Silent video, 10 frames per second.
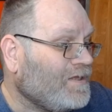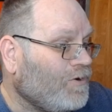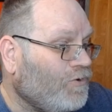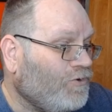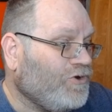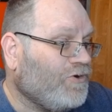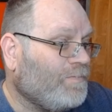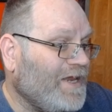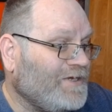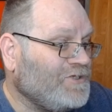Or you can
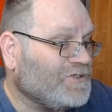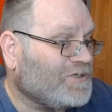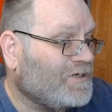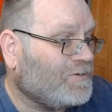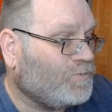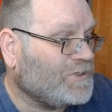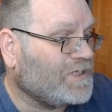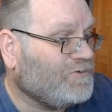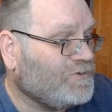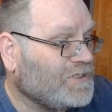be injured, which
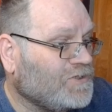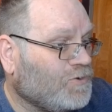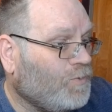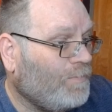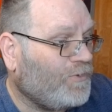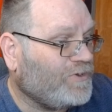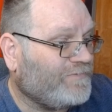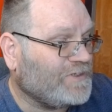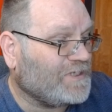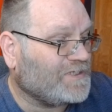loses you one point of
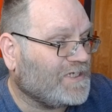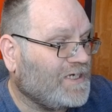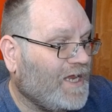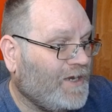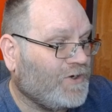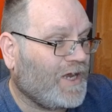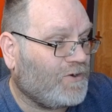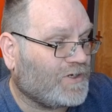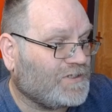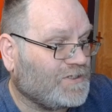agility, and you
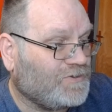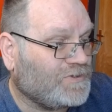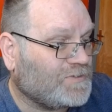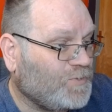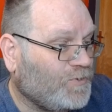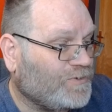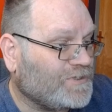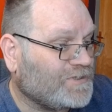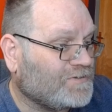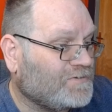cannot continue in
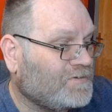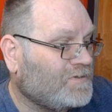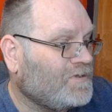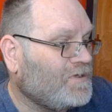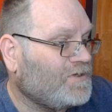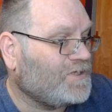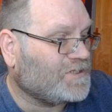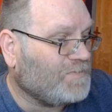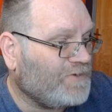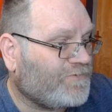sports. There's a
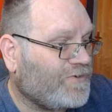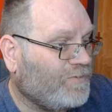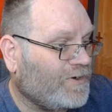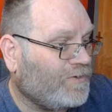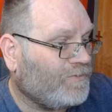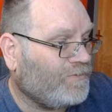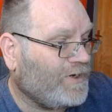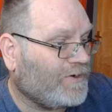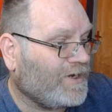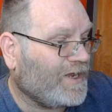military one, where
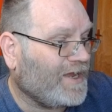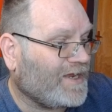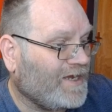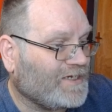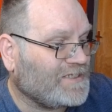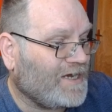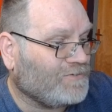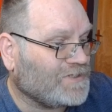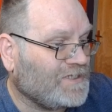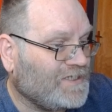you can get kicked
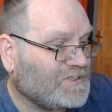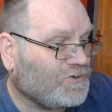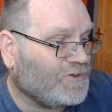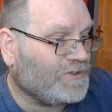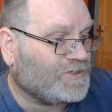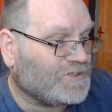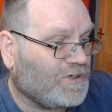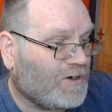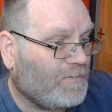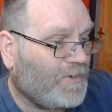out and dishonoured, so
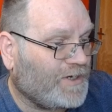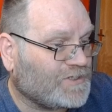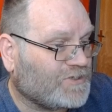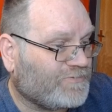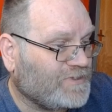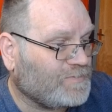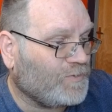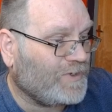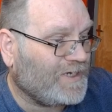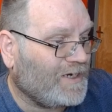you'll get minus charisma
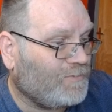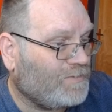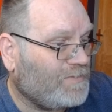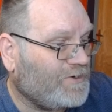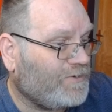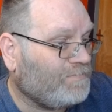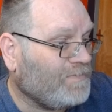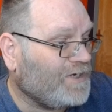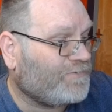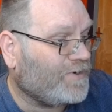when dealing with the
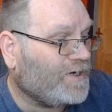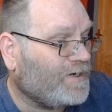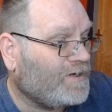military.